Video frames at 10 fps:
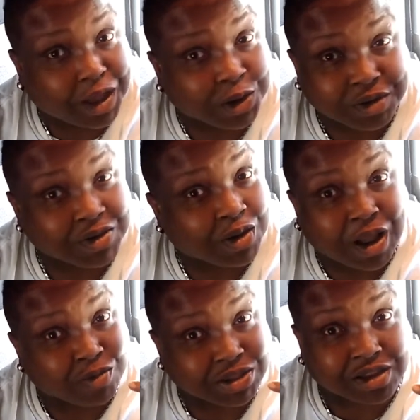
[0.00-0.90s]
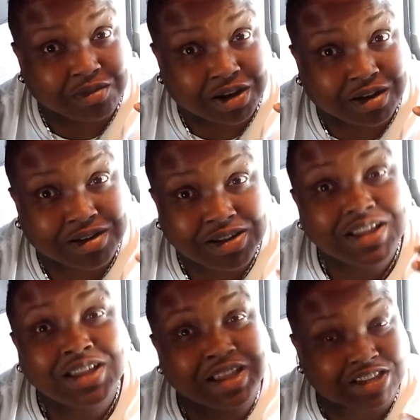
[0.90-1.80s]
y'all don't even know I went there with her.
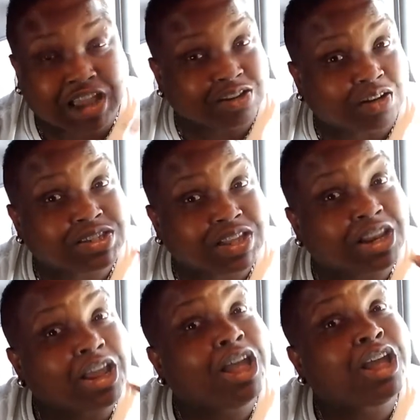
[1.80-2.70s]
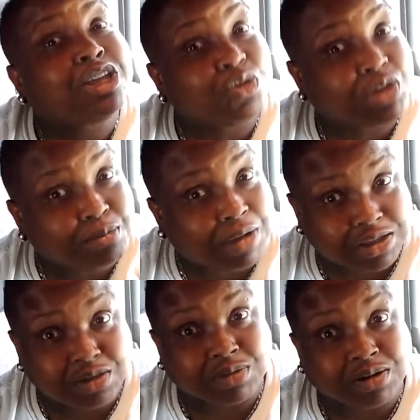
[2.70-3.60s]
I told her, I said, you get
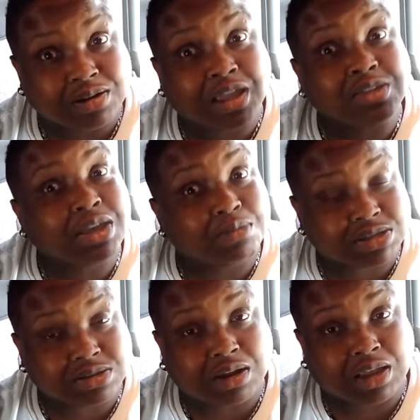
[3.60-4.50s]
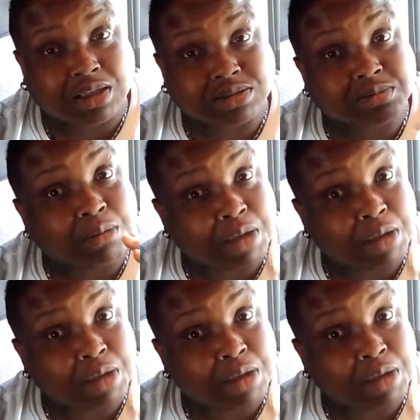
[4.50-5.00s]
my humor and you get my sarcasm.